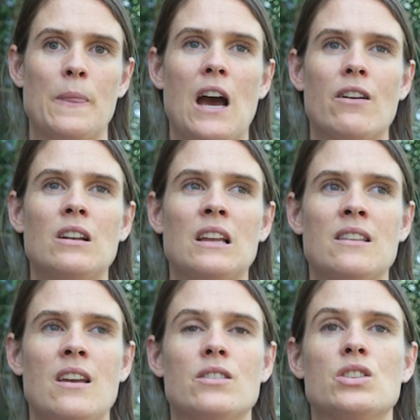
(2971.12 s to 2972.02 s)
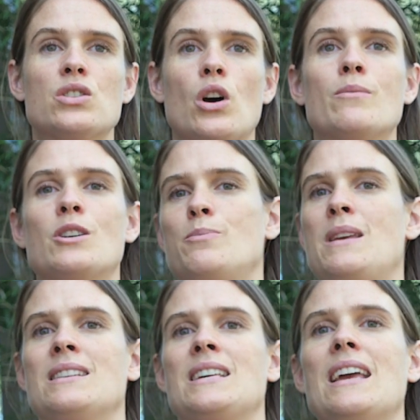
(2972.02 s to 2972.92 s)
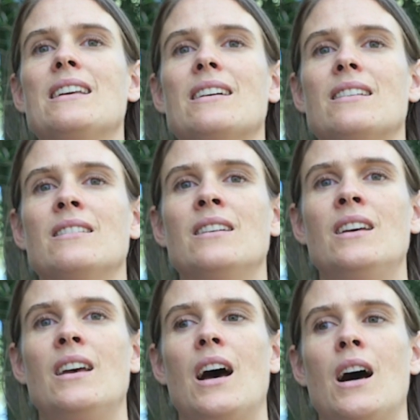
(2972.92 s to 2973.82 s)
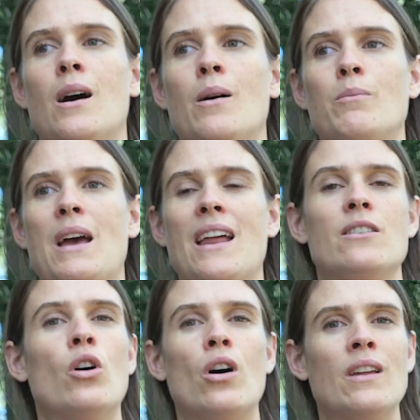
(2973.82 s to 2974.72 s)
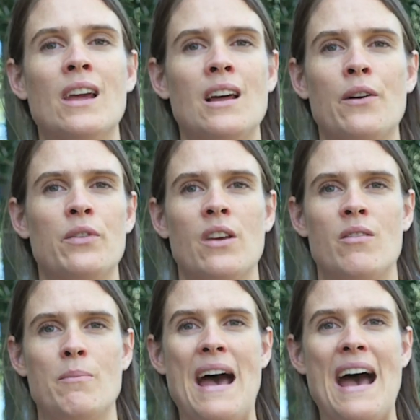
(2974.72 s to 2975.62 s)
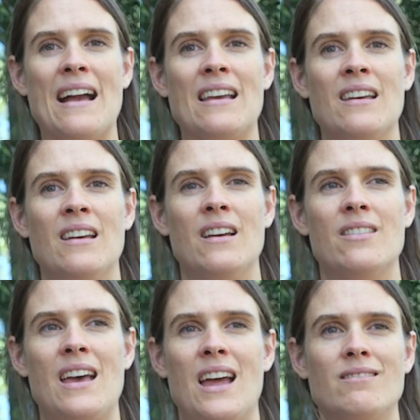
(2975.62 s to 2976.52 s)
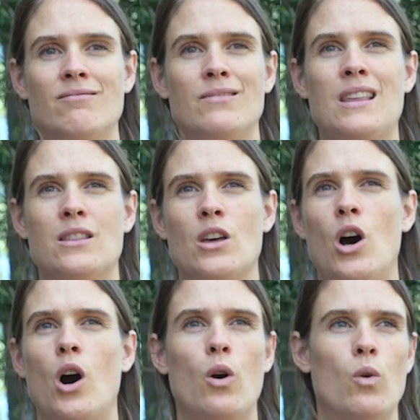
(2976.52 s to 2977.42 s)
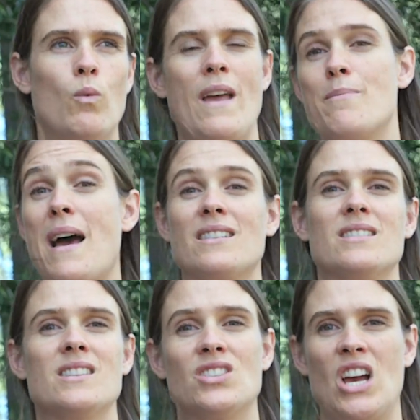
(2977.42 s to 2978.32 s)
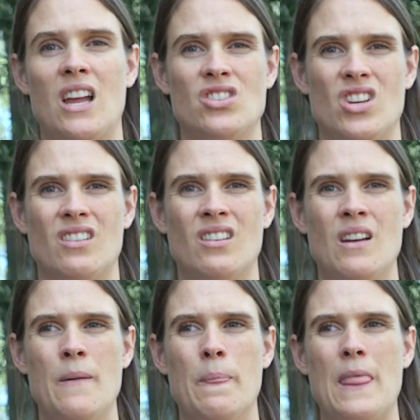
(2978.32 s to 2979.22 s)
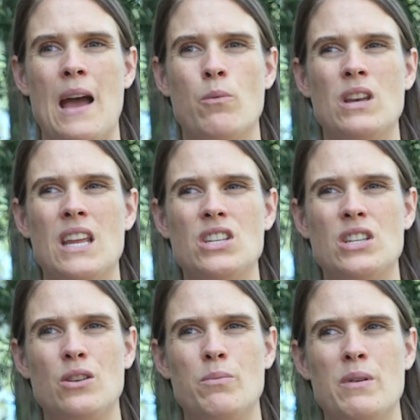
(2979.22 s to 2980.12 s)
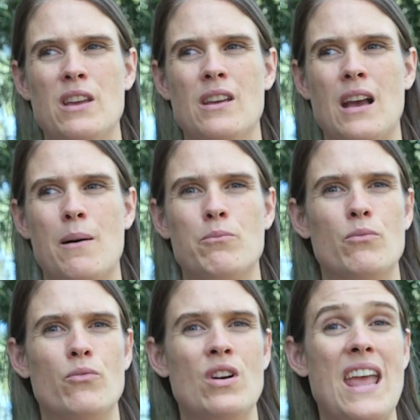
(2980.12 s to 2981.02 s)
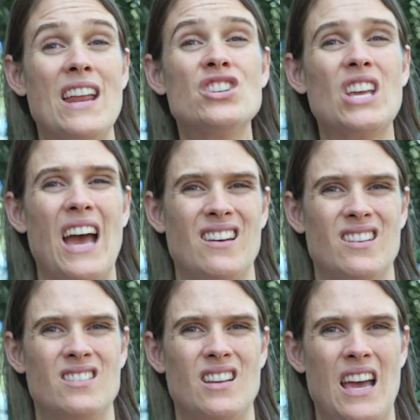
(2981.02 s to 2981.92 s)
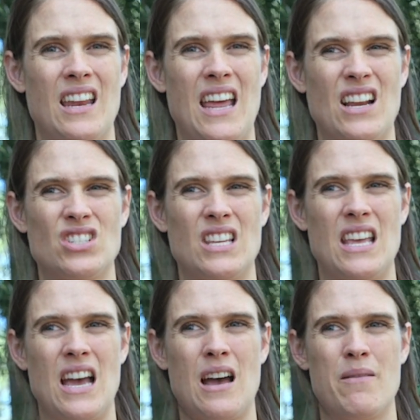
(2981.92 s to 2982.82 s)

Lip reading: Currently, there is so much being taken and not enough given back that the whole weather patterns are changing. And we need to become re-educated and actually